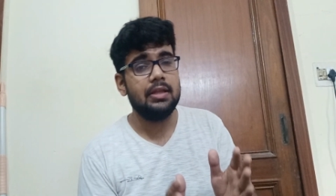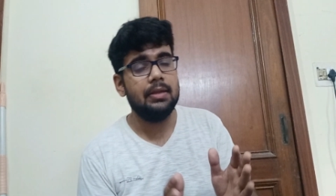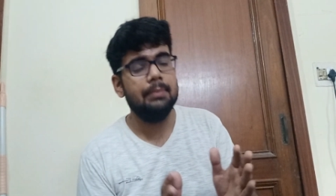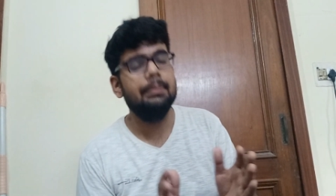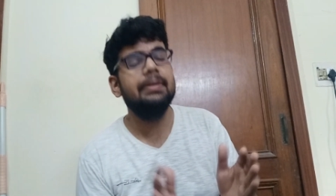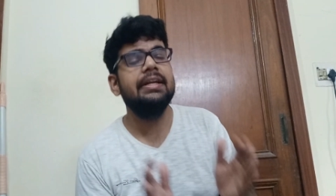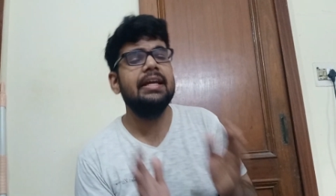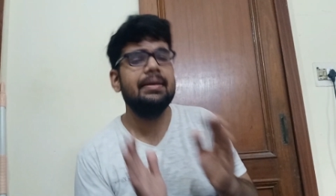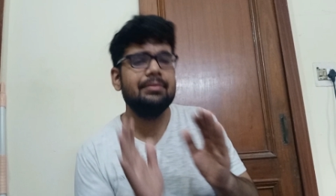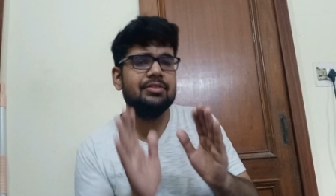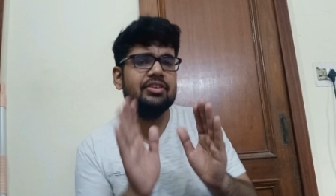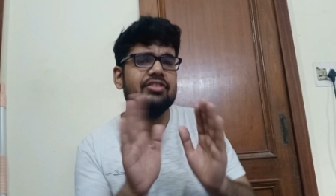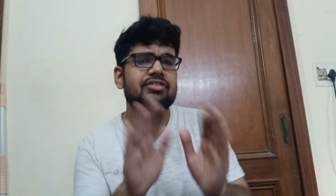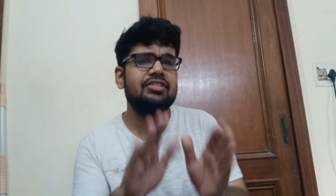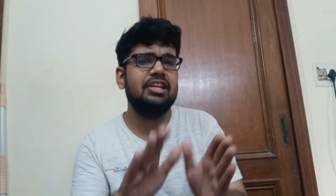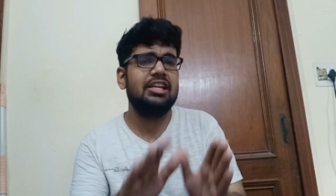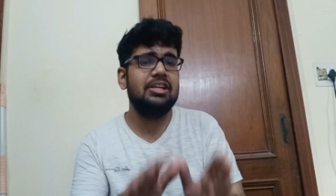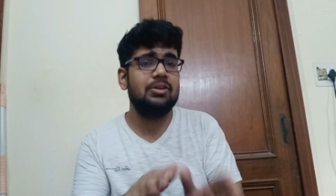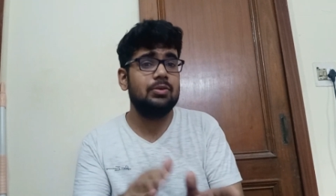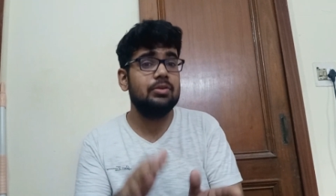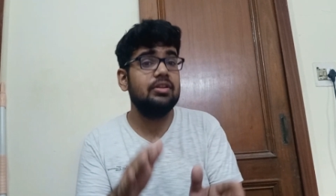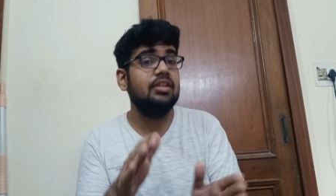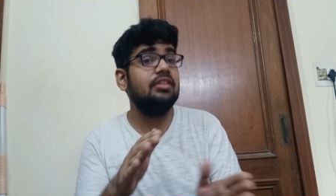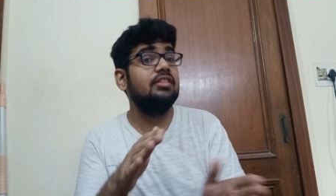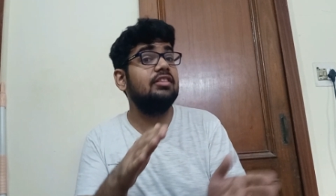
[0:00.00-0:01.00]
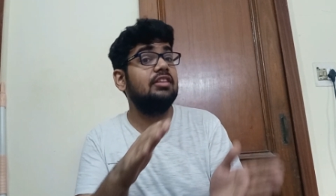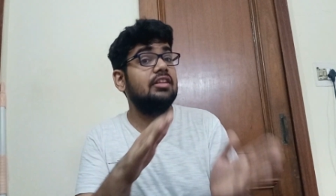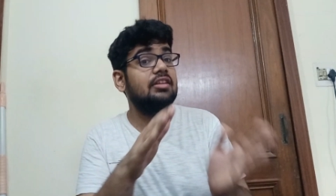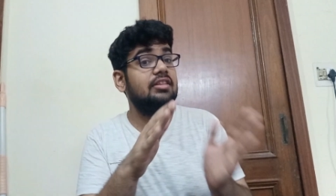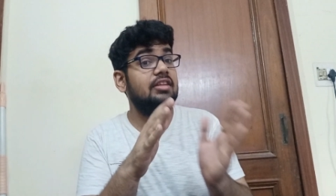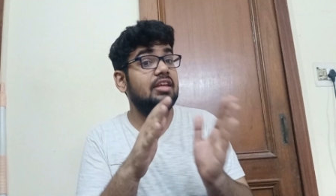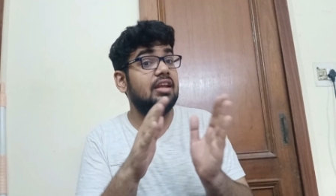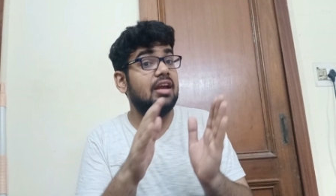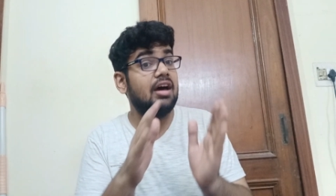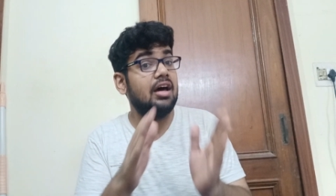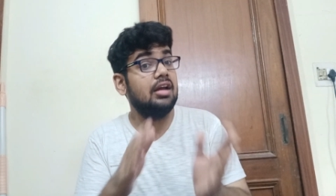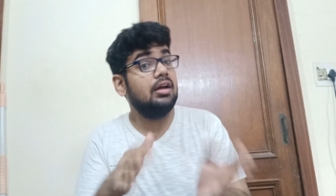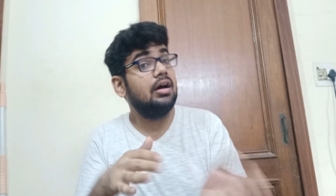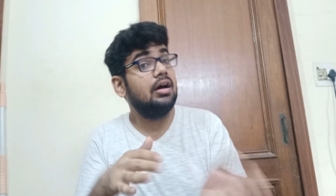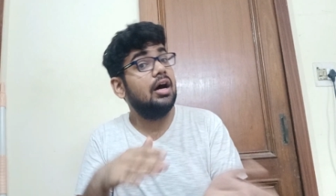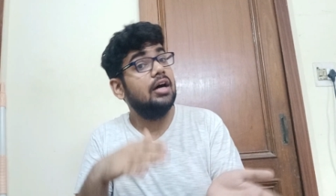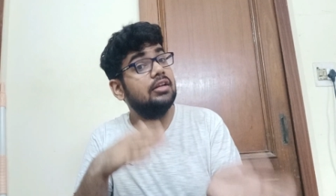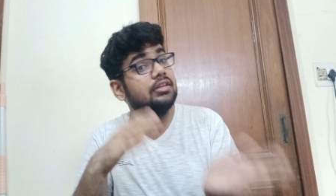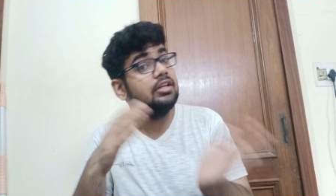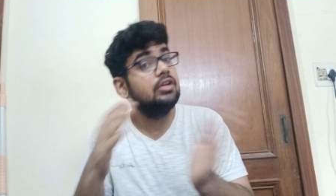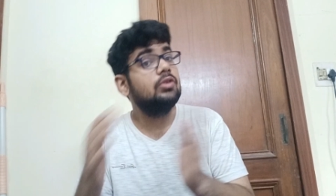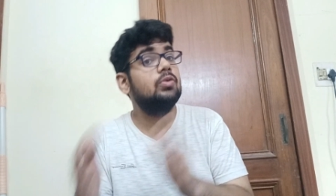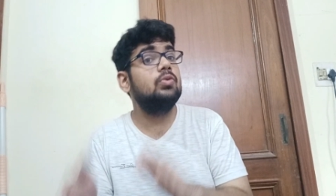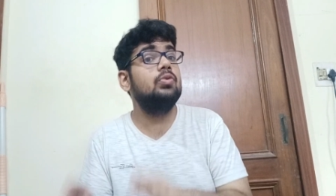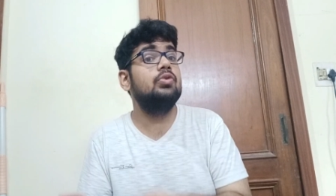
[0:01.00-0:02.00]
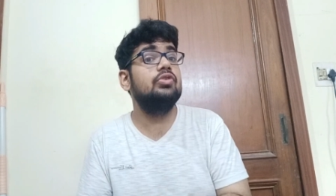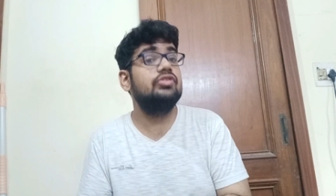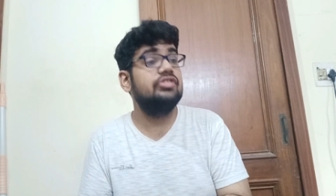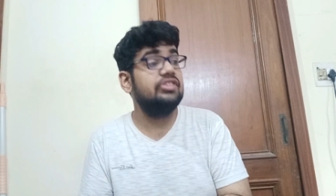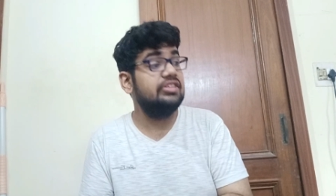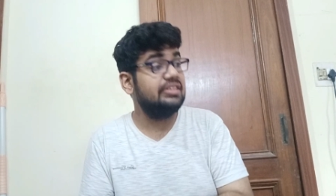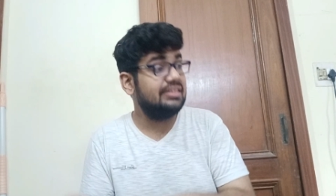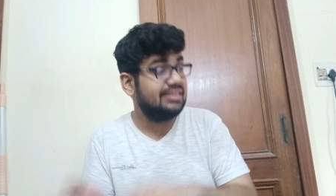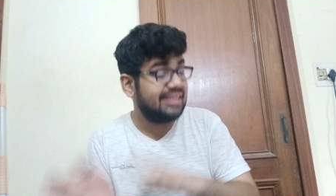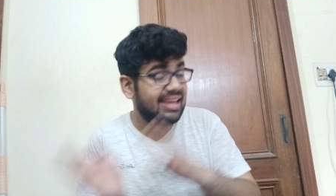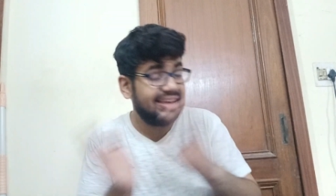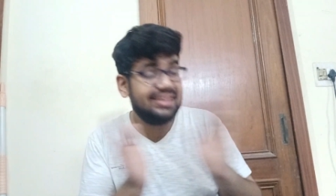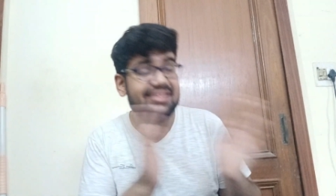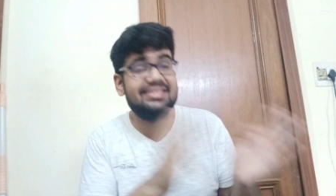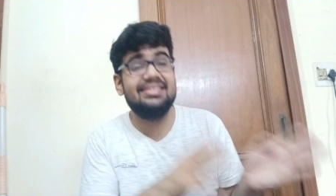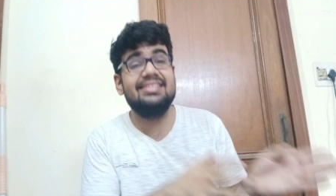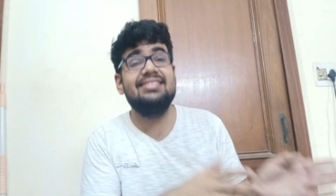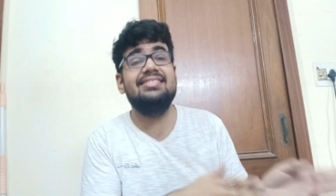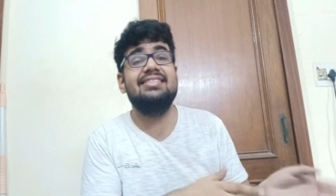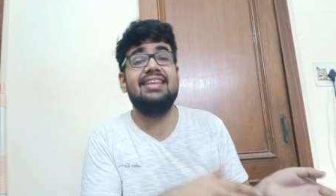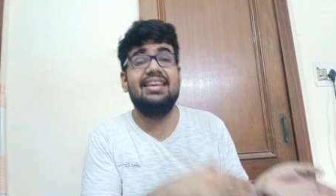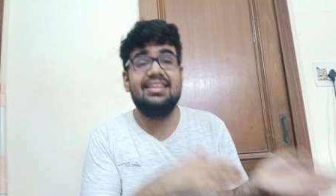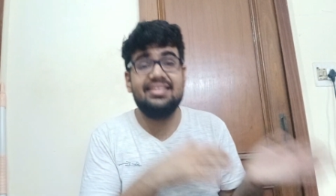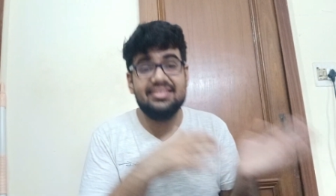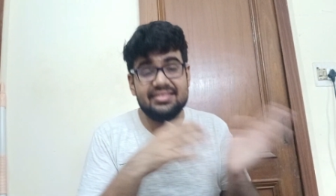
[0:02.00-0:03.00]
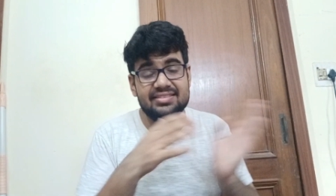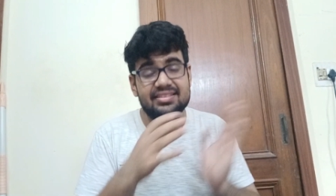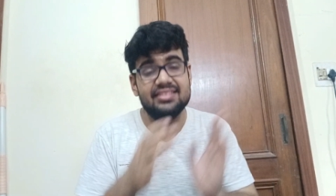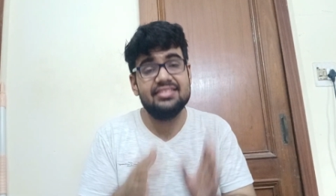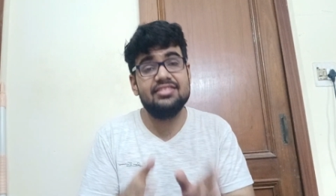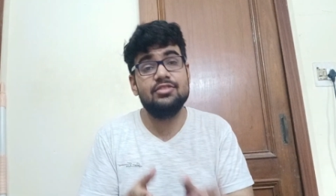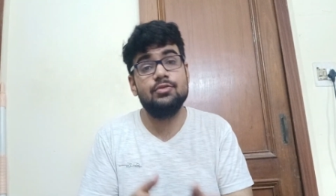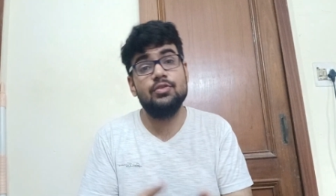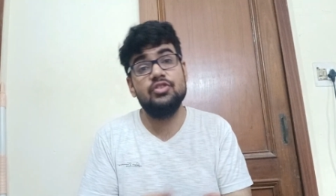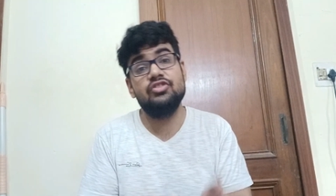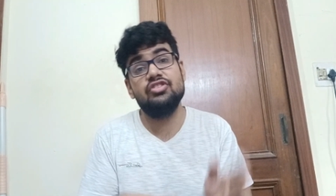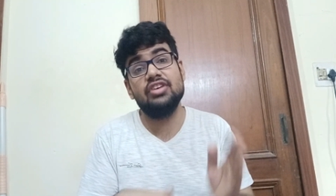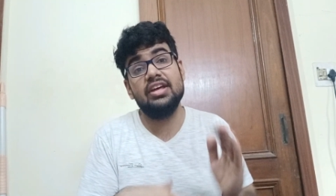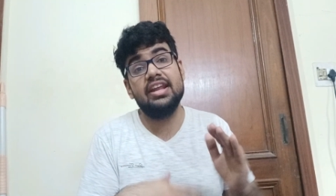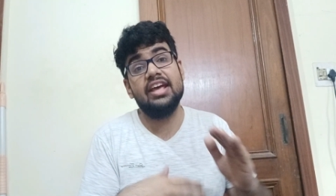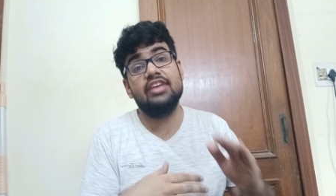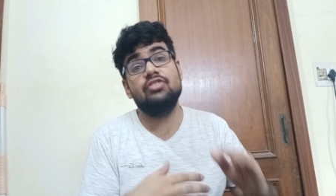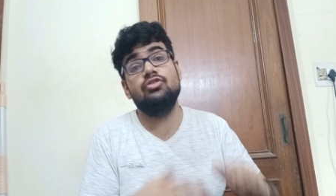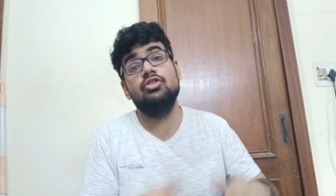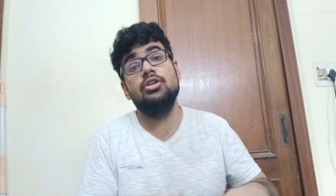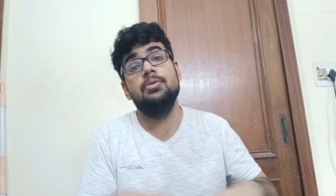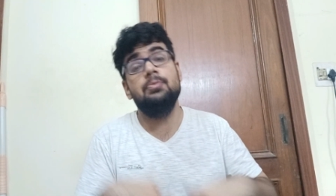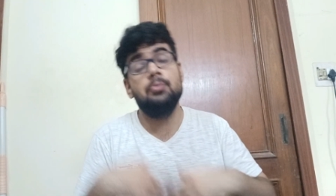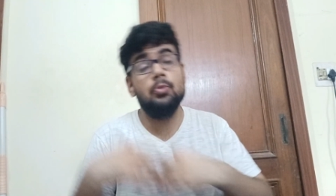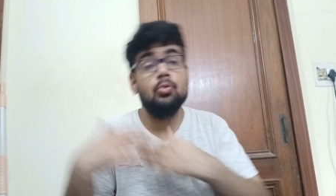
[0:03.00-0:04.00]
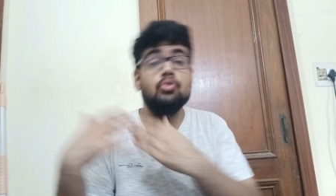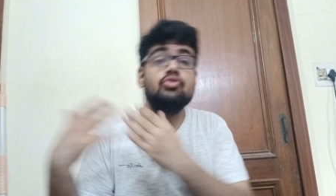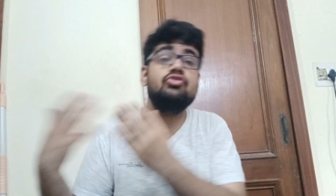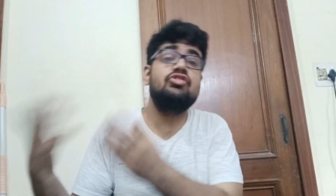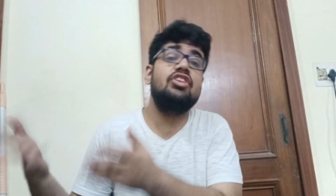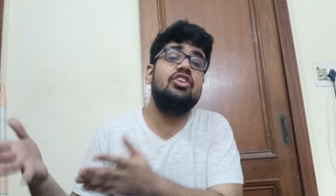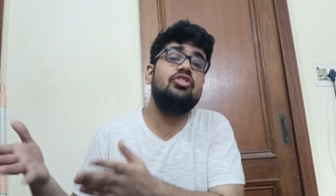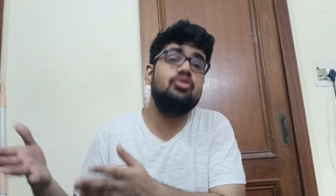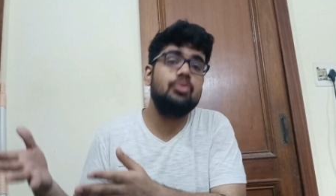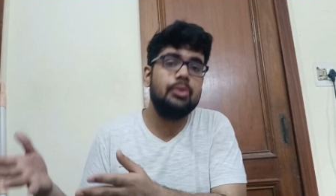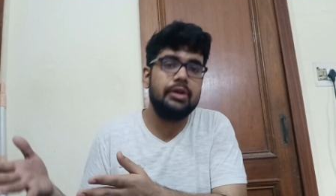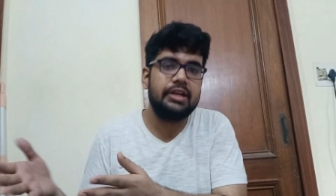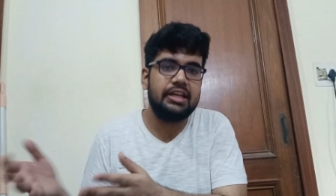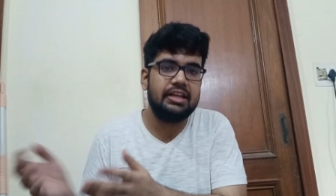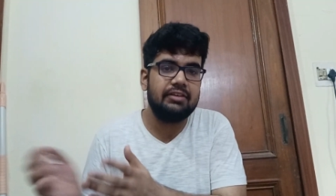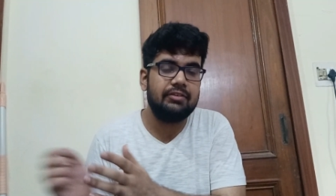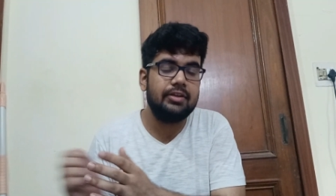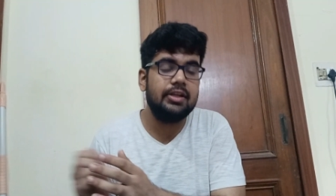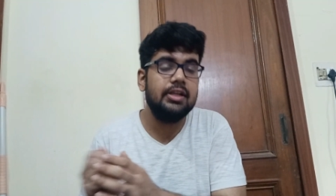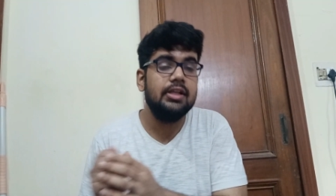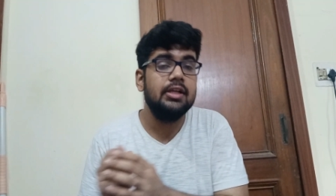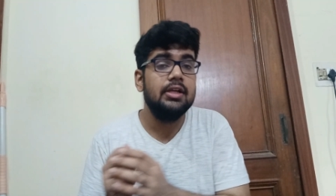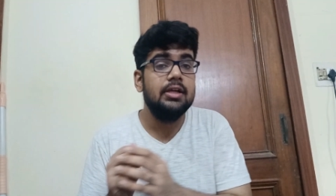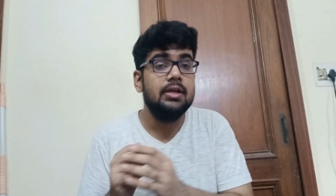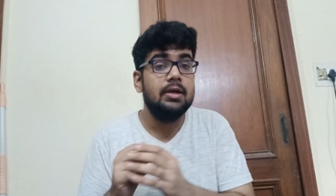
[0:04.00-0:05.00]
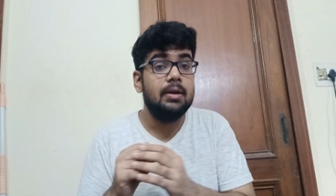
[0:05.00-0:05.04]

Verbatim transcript: But I'm just telling you that there are other courses like this exist which are actually postgraduate level,